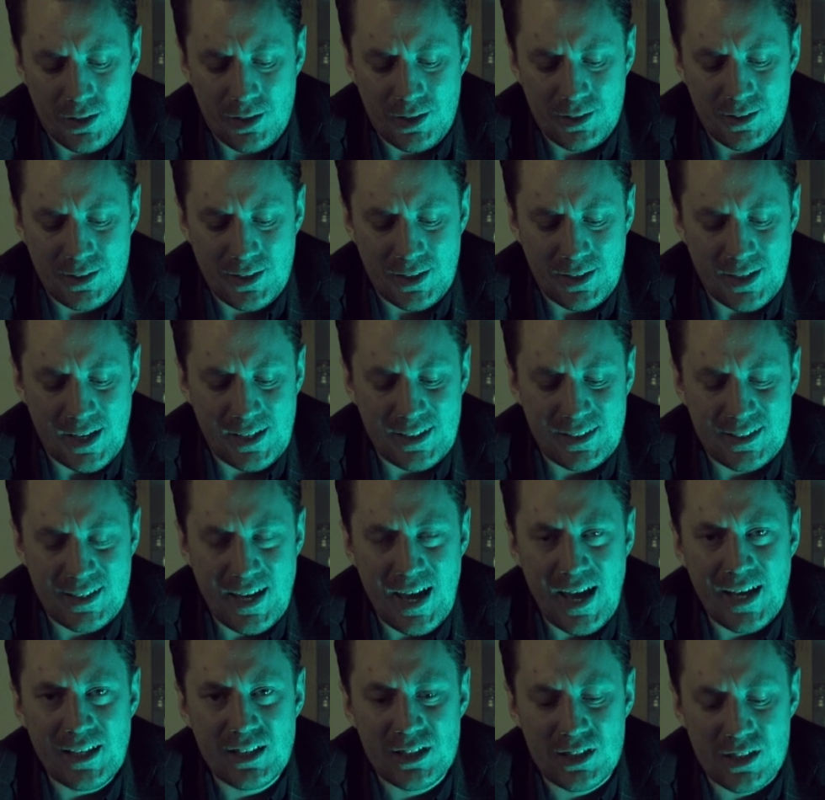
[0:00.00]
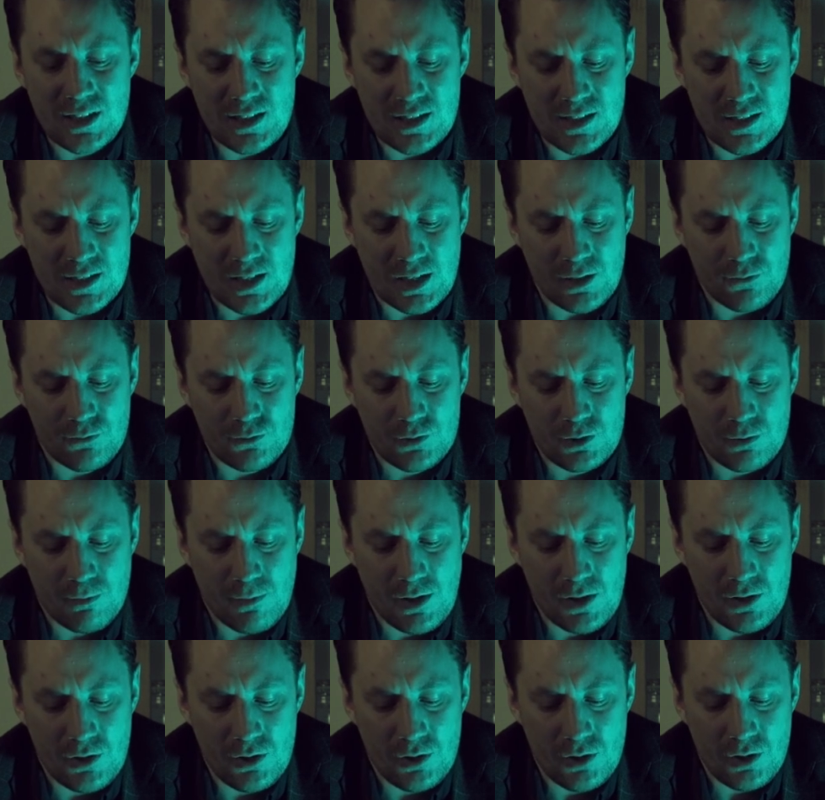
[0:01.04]
it had attached itself to
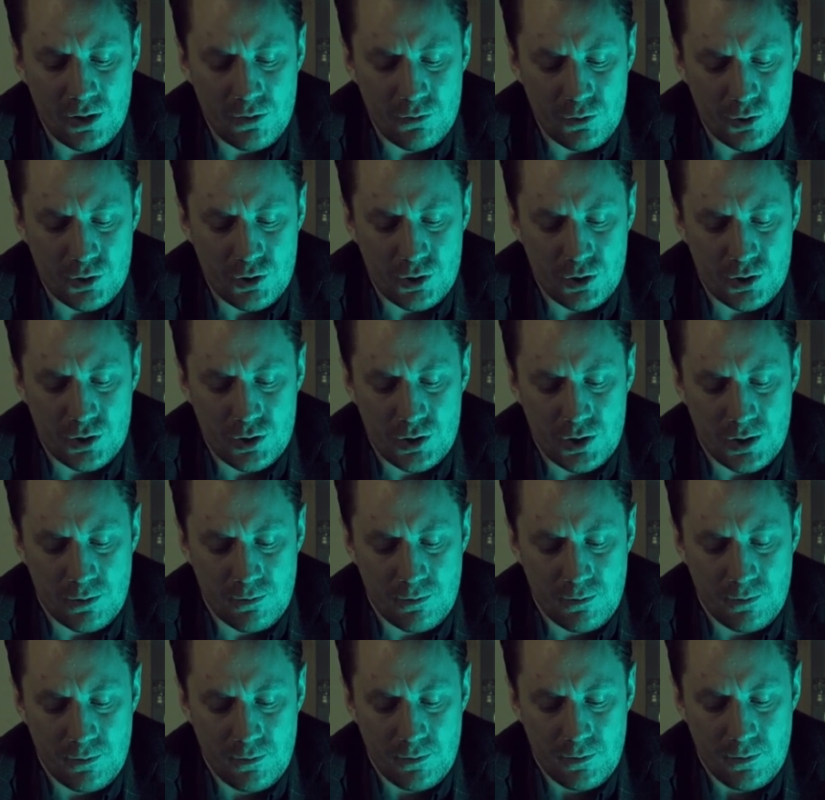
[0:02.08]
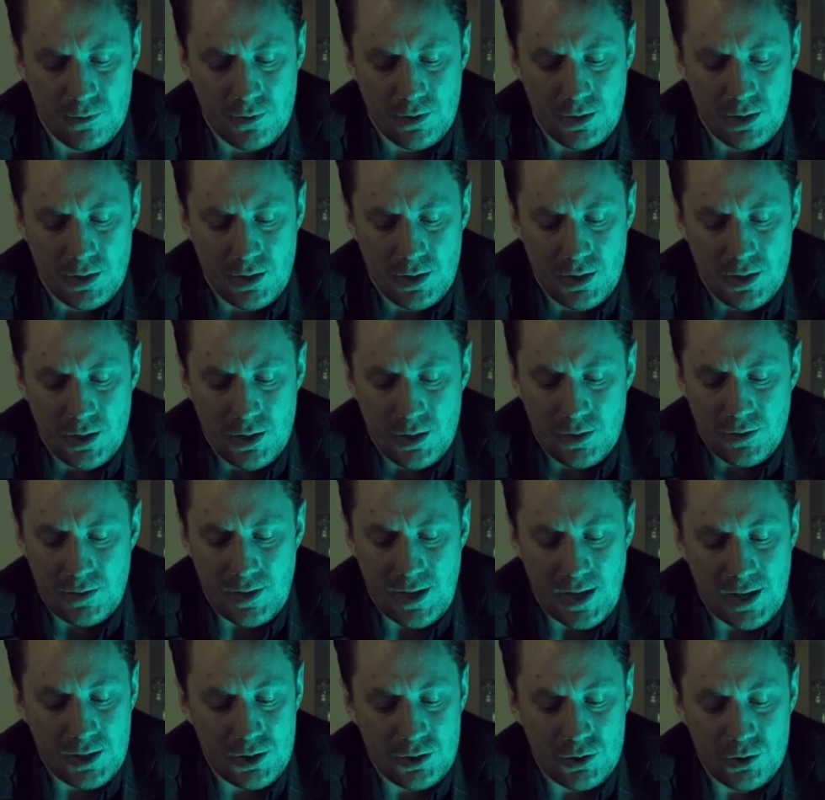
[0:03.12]
my nervous system. They
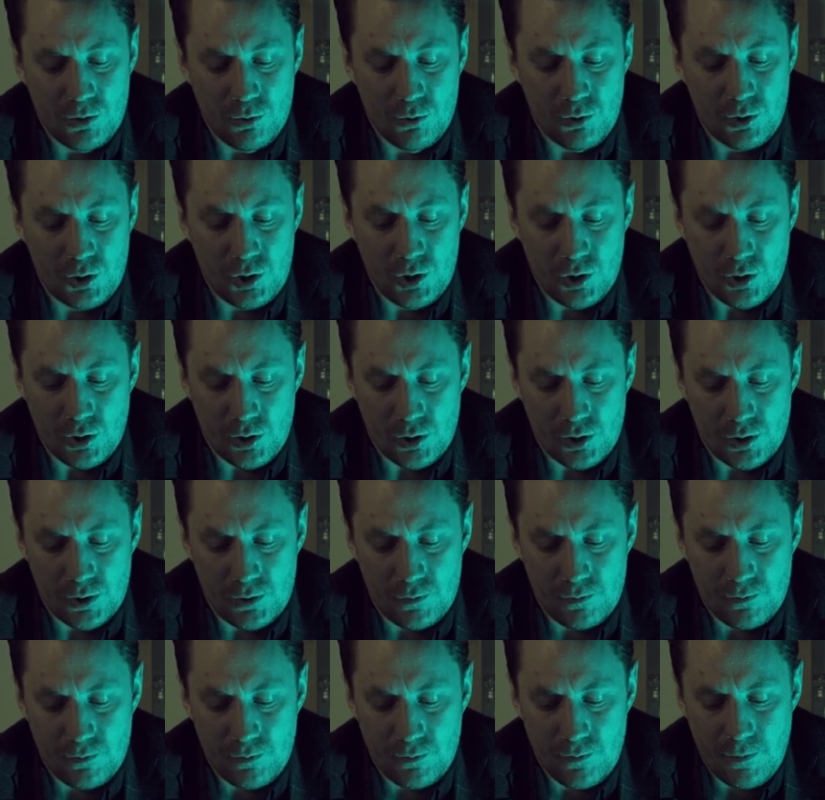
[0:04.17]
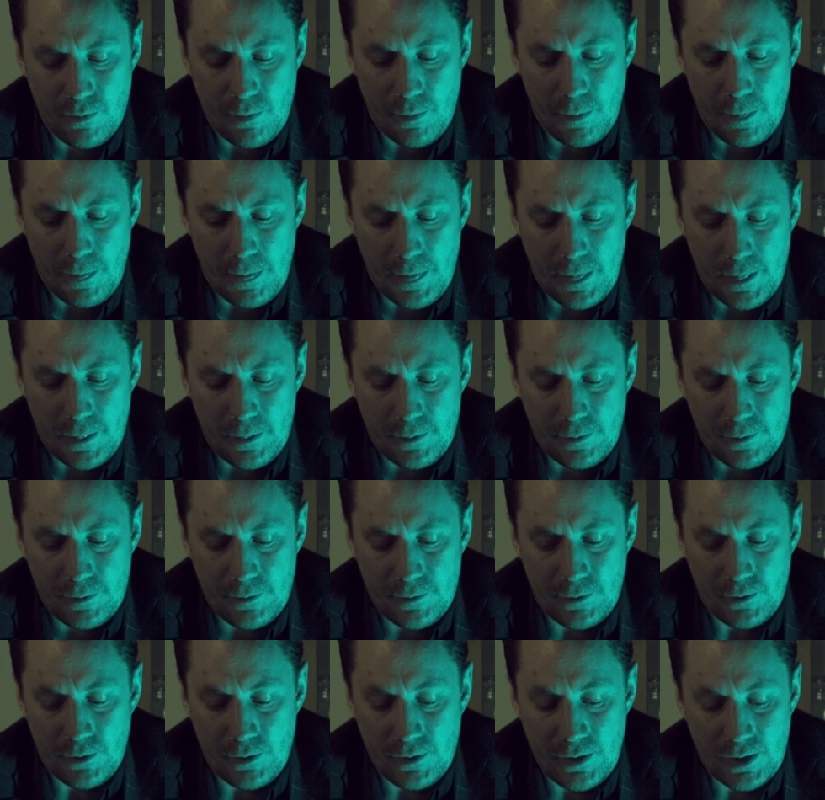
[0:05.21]
had no cure.
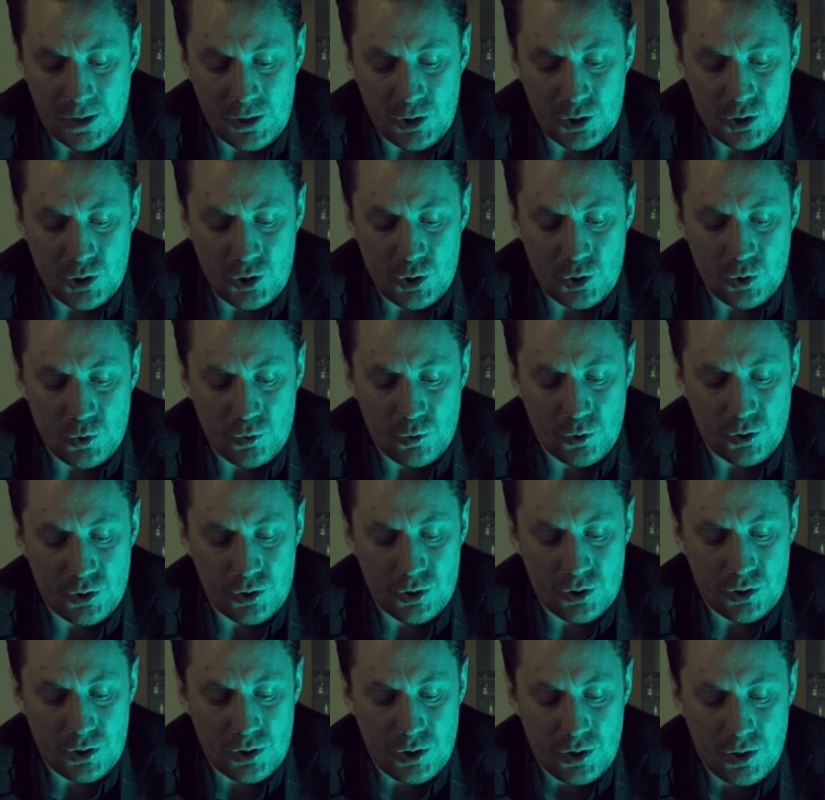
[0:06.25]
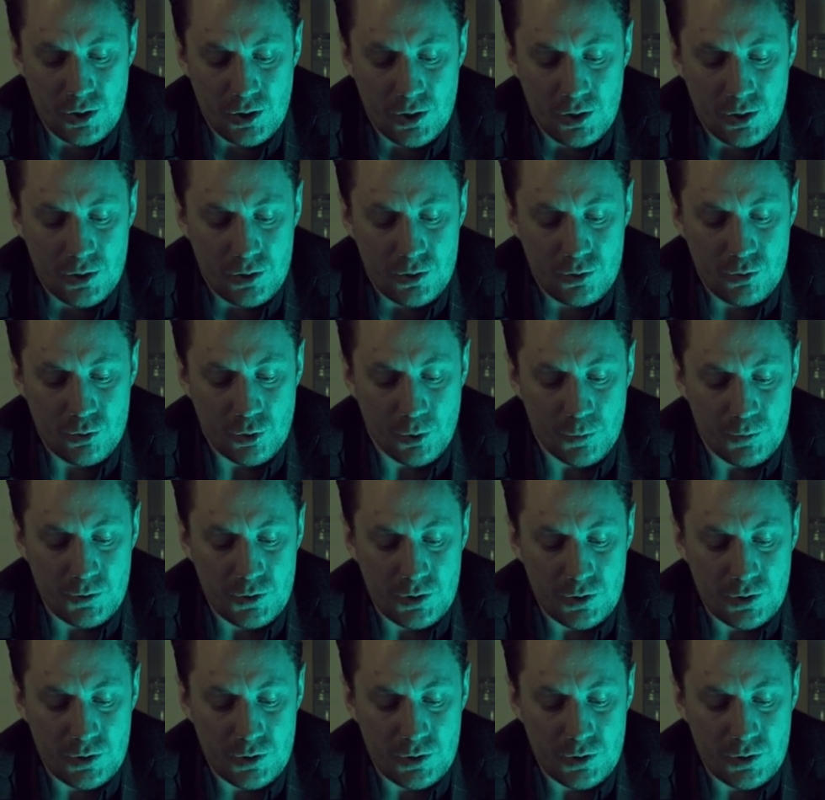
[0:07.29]
All they could do was to